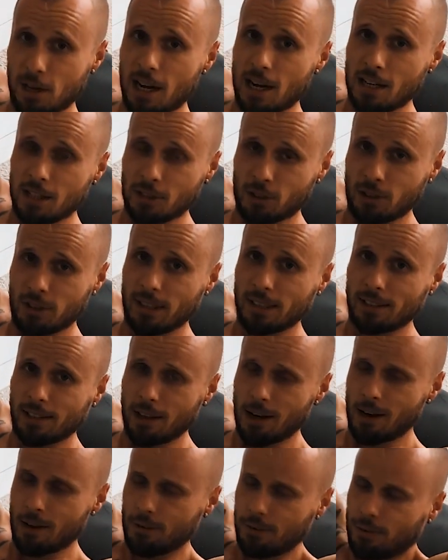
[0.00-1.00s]
actually
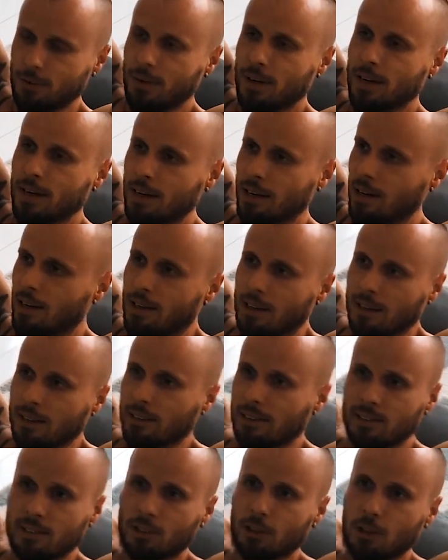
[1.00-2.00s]
tough.
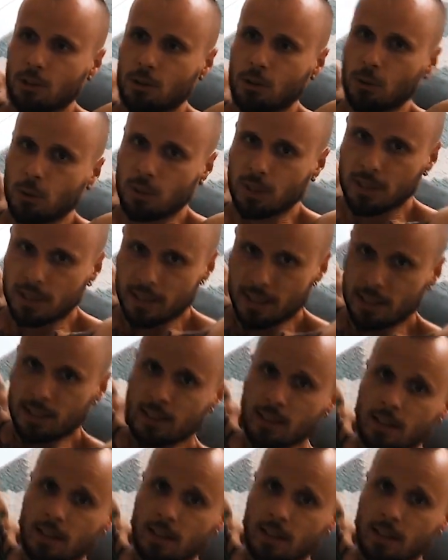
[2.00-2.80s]
It's not so easy.